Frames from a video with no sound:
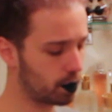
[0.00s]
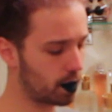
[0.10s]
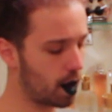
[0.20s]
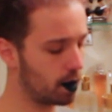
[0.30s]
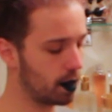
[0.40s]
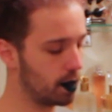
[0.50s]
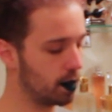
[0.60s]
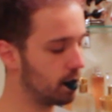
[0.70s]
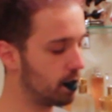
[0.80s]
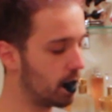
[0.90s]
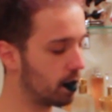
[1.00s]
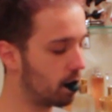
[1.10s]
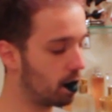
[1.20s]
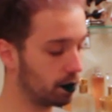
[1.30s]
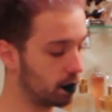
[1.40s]
put it on and
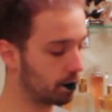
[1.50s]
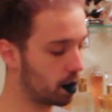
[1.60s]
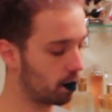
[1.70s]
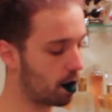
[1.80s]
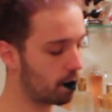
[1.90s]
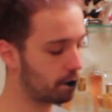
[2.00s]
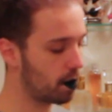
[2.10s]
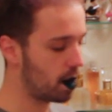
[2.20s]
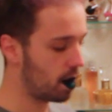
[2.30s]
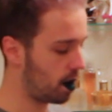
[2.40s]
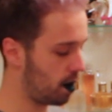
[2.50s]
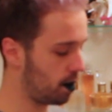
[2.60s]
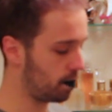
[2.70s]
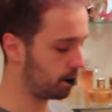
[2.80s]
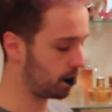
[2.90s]
yank all the lip color off.
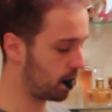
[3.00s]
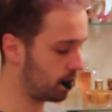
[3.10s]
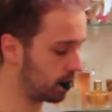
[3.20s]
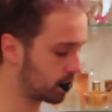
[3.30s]
And